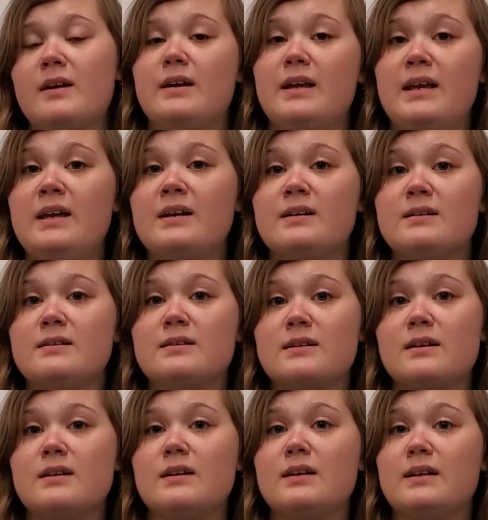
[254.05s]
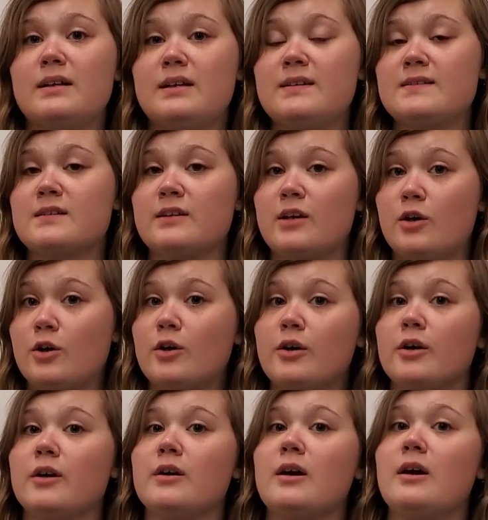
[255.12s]
and easily
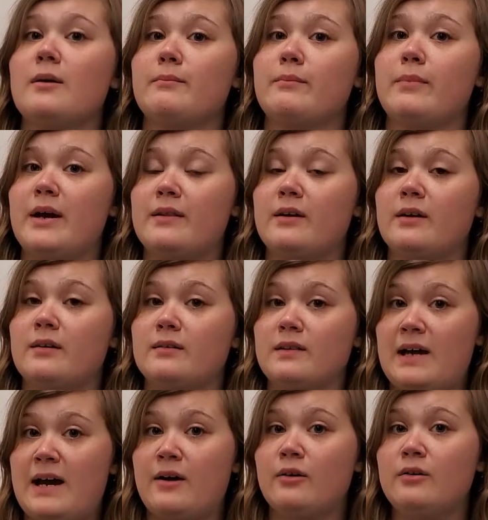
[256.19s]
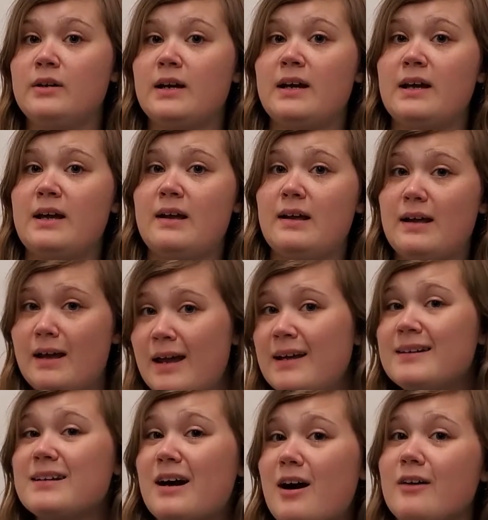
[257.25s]
heard by their loud
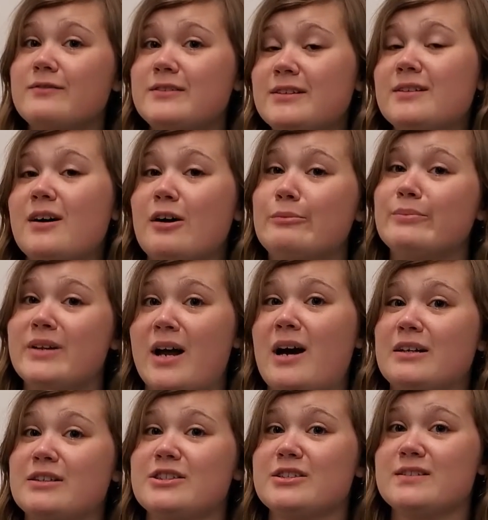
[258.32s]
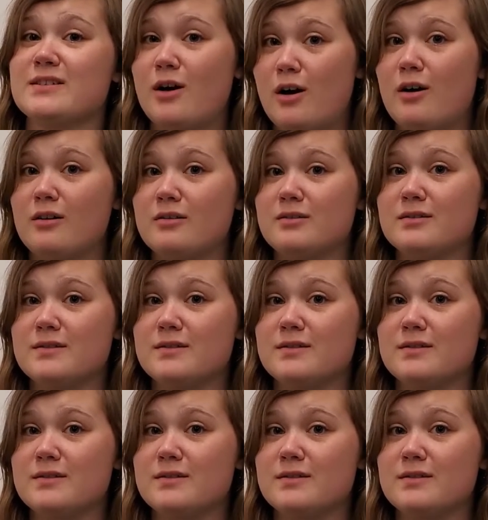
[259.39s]
and often obnoxious call.